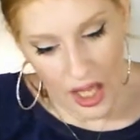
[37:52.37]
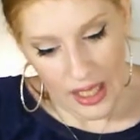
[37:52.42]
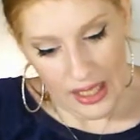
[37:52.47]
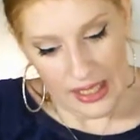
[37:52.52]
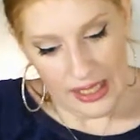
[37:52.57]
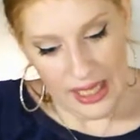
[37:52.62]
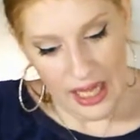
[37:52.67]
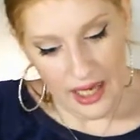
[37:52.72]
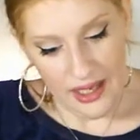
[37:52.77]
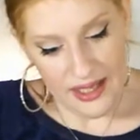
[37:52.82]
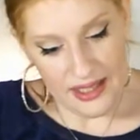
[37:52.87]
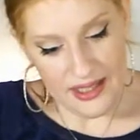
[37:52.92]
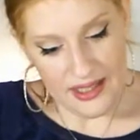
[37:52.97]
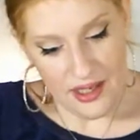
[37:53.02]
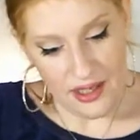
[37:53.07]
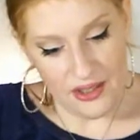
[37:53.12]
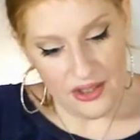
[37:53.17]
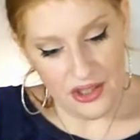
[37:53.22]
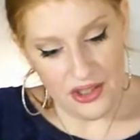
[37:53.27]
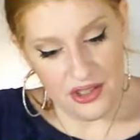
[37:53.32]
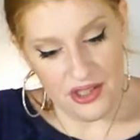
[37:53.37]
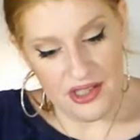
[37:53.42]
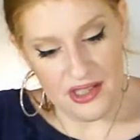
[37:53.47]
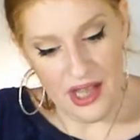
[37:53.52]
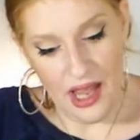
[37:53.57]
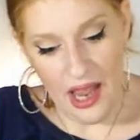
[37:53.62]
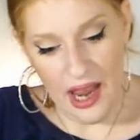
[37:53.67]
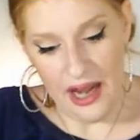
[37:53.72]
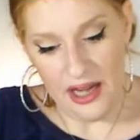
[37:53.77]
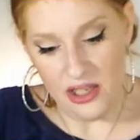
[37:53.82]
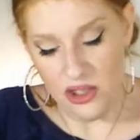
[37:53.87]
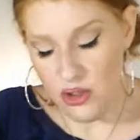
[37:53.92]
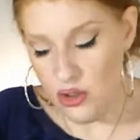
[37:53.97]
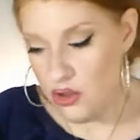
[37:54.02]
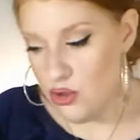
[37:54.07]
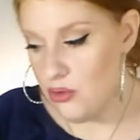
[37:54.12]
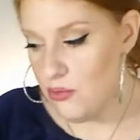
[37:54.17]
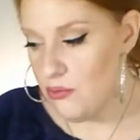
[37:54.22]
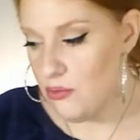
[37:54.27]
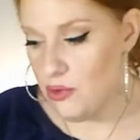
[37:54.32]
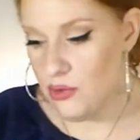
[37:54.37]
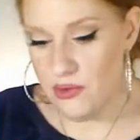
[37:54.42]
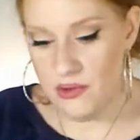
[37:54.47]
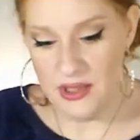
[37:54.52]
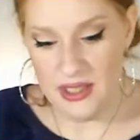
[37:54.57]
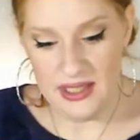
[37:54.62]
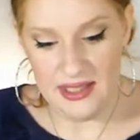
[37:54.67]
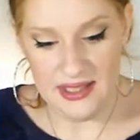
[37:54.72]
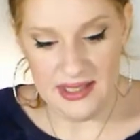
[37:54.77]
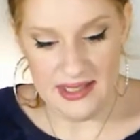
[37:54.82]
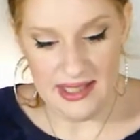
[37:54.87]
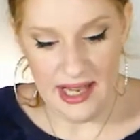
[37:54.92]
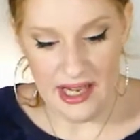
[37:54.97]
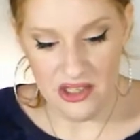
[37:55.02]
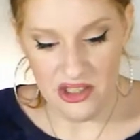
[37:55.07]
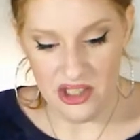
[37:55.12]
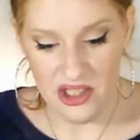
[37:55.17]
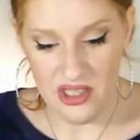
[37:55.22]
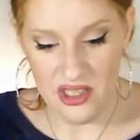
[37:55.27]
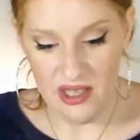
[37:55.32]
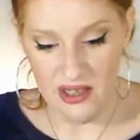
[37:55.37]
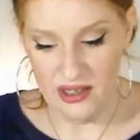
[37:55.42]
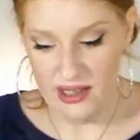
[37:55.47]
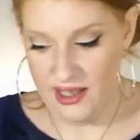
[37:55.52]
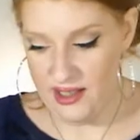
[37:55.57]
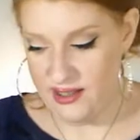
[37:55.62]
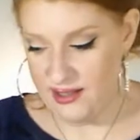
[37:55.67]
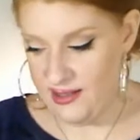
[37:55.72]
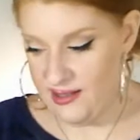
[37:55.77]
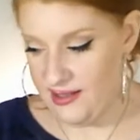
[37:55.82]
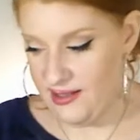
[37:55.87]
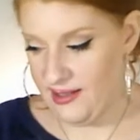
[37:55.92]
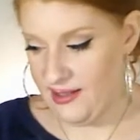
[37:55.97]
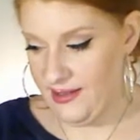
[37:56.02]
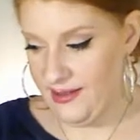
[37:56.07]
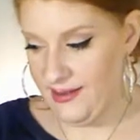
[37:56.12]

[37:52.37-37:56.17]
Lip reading: Luck is on your side. New moon in Sagittarius.